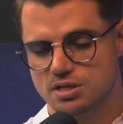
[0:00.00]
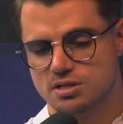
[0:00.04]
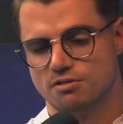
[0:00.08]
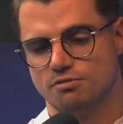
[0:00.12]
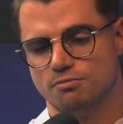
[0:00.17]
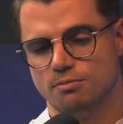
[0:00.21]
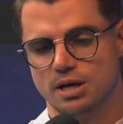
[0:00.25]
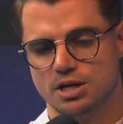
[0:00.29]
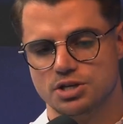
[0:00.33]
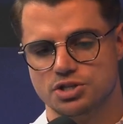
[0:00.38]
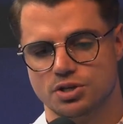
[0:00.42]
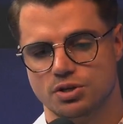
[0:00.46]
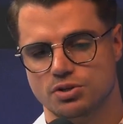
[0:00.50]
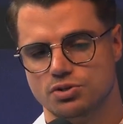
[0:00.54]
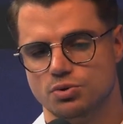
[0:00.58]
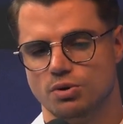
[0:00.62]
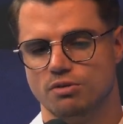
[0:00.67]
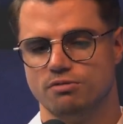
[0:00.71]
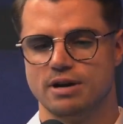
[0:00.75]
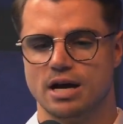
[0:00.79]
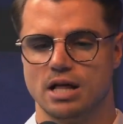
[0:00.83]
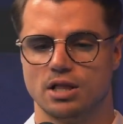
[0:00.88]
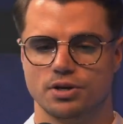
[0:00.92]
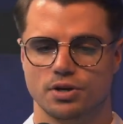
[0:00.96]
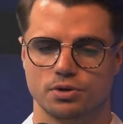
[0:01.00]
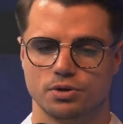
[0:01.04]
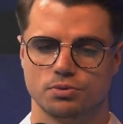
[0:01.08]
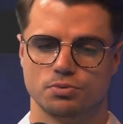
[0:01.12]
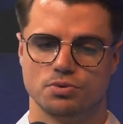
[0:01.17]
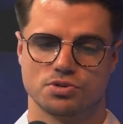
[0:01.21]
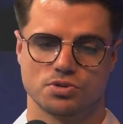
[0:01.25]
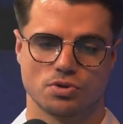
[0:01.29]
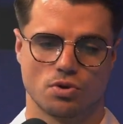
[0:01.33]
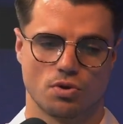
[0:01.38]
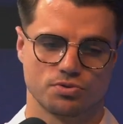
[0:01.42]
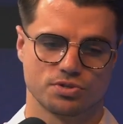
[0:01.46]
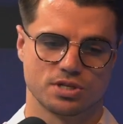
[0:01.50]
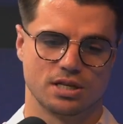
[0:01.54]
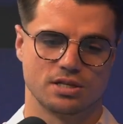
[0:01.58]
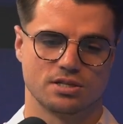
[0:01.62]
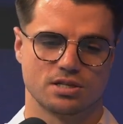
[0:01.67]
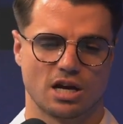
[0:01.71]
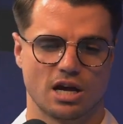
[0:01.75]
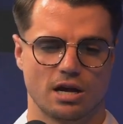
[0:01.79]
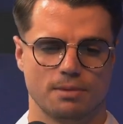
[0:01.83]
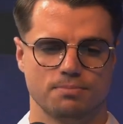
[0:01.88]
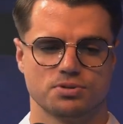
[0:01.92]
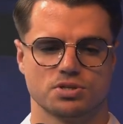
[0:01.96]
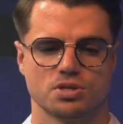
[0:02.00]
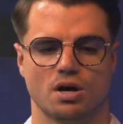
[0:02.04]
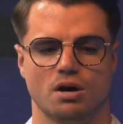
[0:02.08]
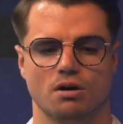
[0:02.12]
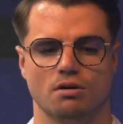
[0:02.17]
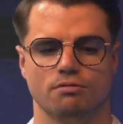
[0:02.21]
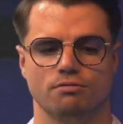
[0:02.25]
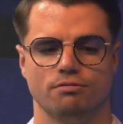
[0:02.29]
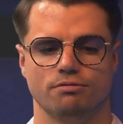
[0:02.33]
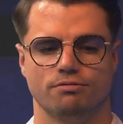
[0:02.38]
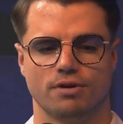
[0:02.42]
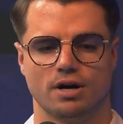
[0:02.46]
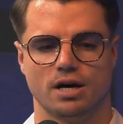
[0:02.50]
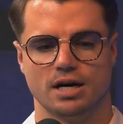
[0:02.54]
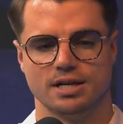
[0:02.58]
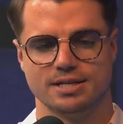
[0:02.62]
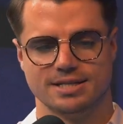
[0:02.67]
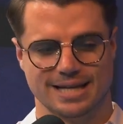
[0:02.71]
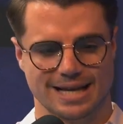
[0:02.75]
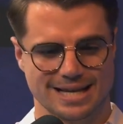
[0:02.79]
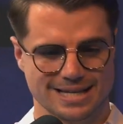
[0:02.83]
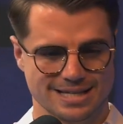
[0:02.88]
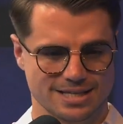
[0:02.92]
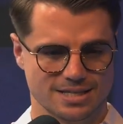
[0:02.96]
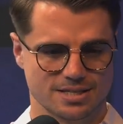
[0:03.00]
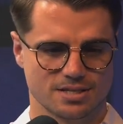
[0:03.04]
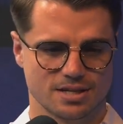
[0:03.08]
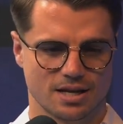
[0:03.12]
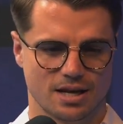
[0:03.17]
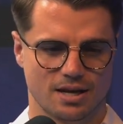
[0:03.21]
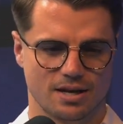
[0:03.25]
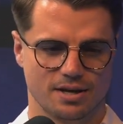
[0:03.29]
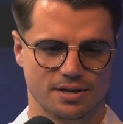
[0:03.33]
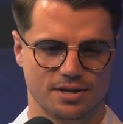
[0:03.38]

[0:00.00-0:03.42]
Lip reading: as I've mentioned, to evaluate results and types of tests,